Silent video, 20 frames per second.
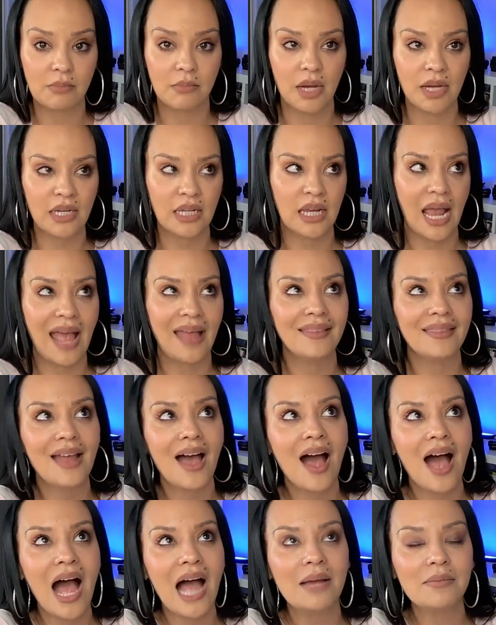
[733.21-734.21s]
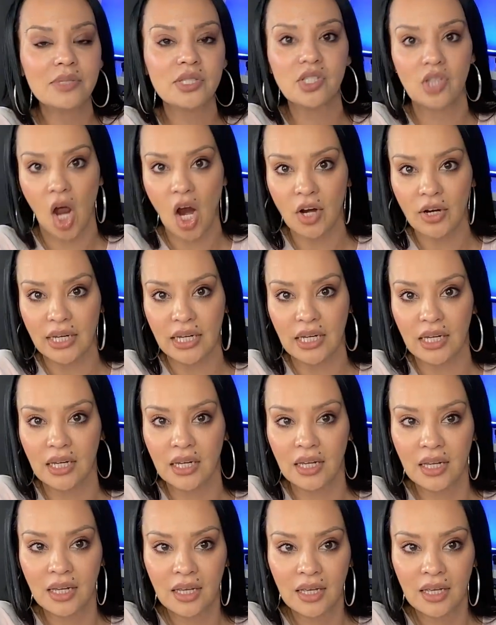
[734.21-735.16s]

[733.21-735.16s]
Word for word: money and I'm sorry.